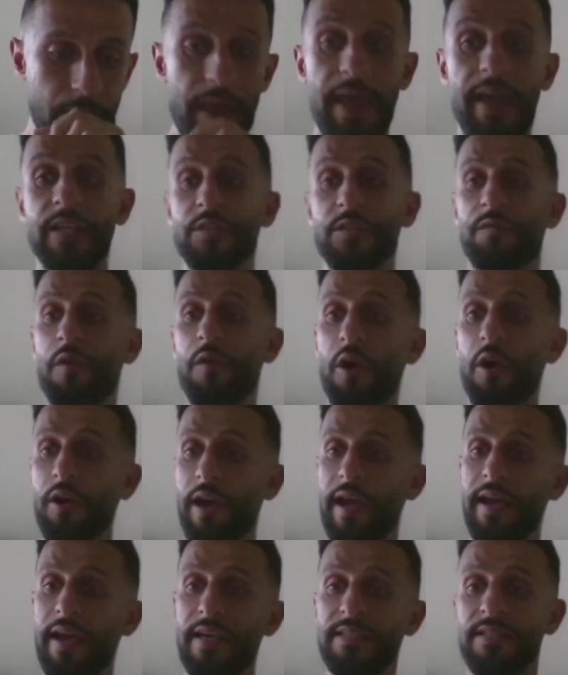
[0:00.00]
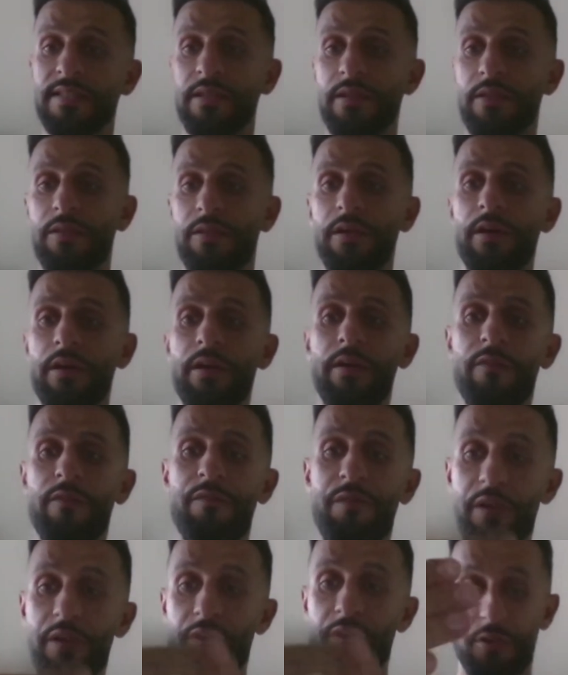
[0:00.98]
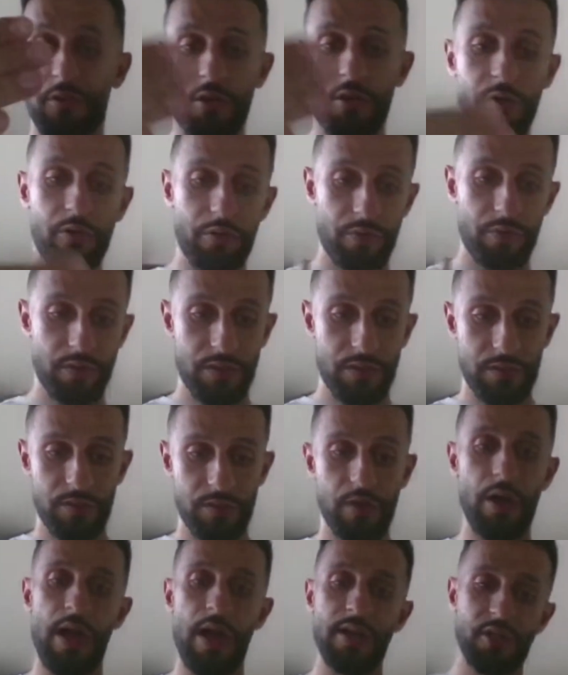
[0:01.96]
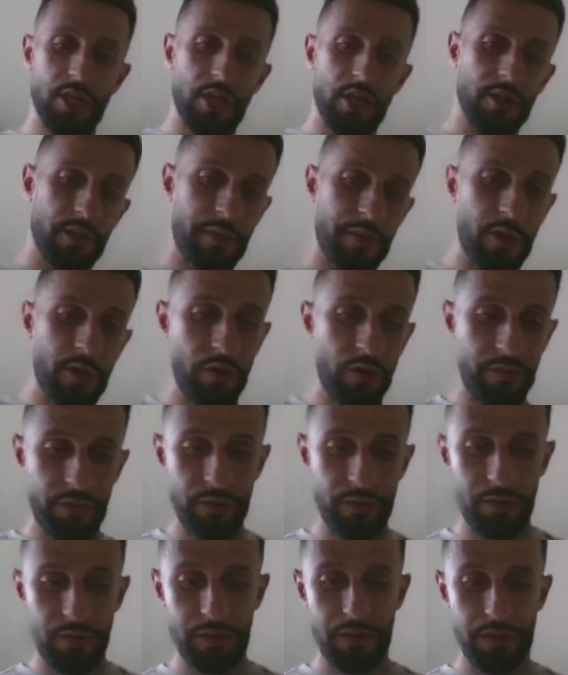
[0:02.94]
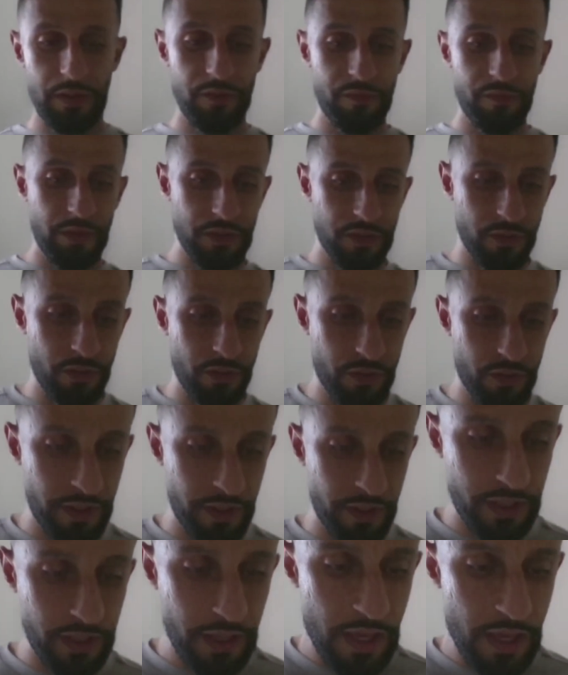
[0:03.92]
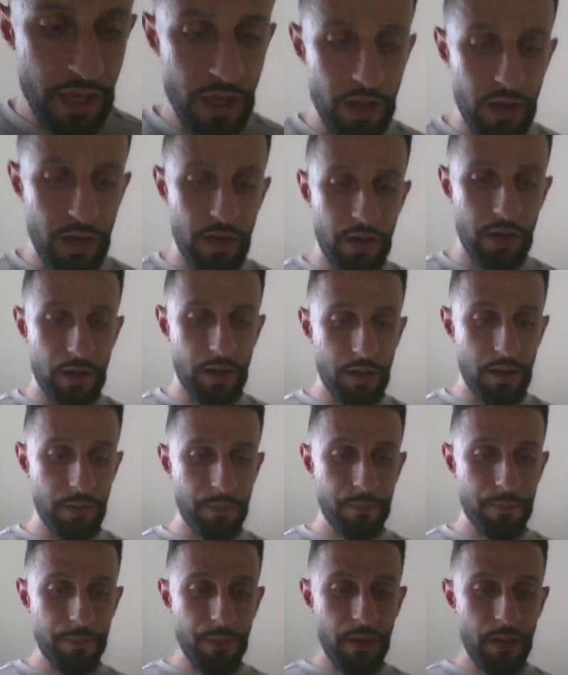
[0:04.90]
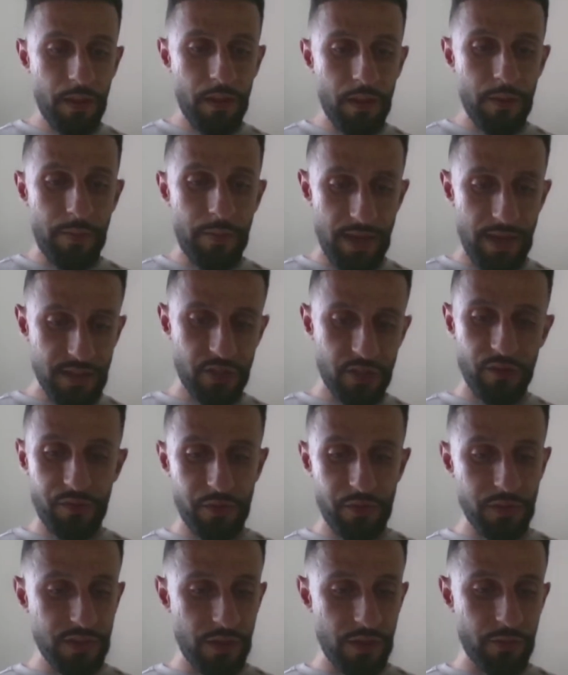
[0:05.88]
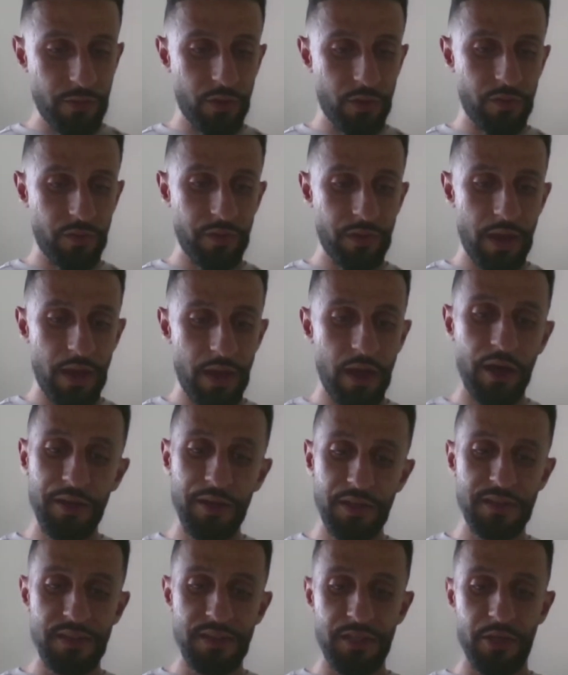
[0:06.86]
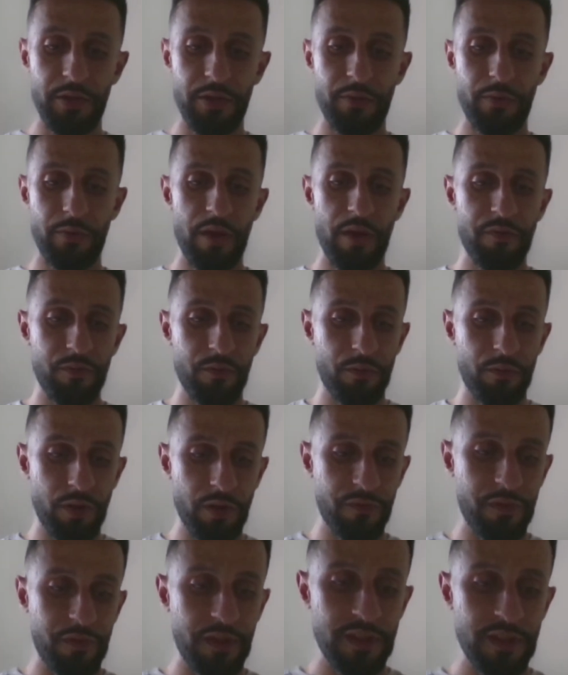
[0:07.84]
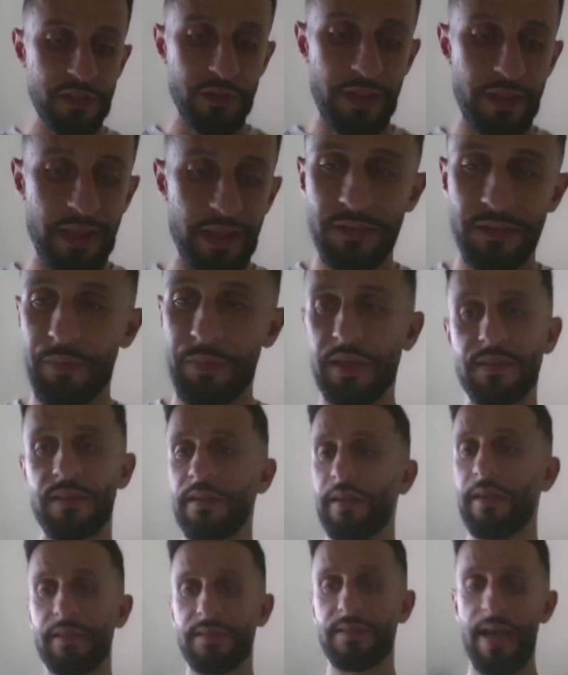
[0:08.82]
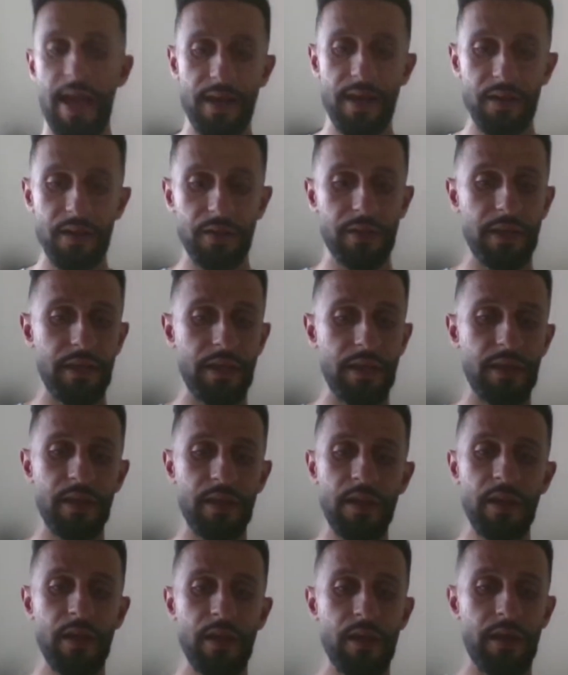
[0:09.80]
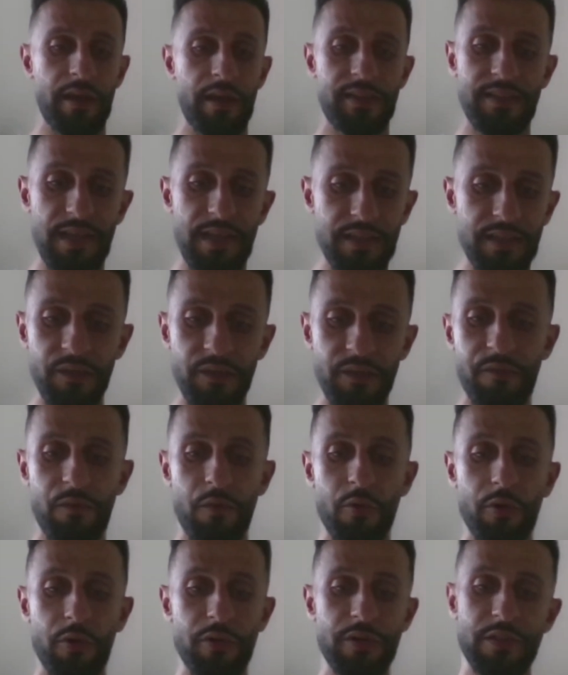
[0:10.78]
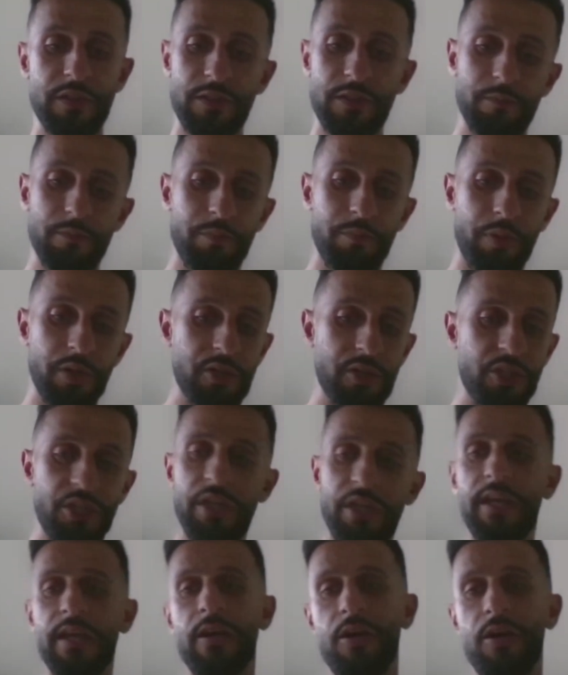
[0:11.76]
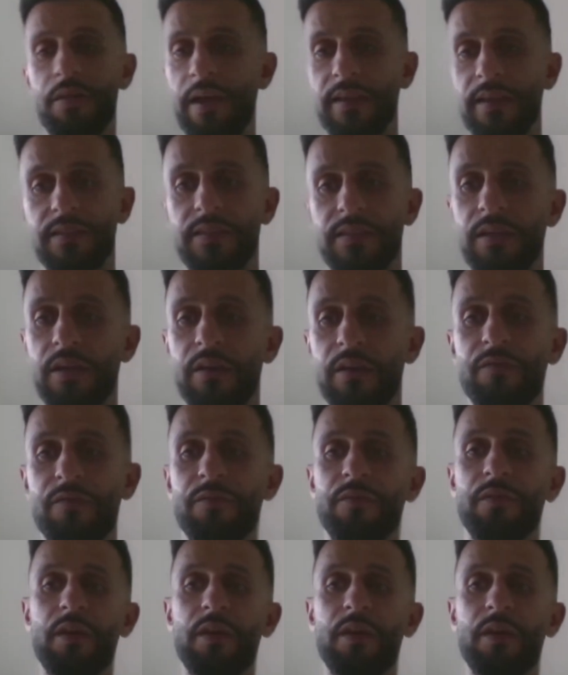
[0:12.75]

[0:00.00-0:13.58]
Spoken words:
As far as the field goes, actually, let me go over the defense real quick. Pass interference, I went over that. Unnecessary roughness, so that's basically like tackling, excessive force, pushing, all that stuff.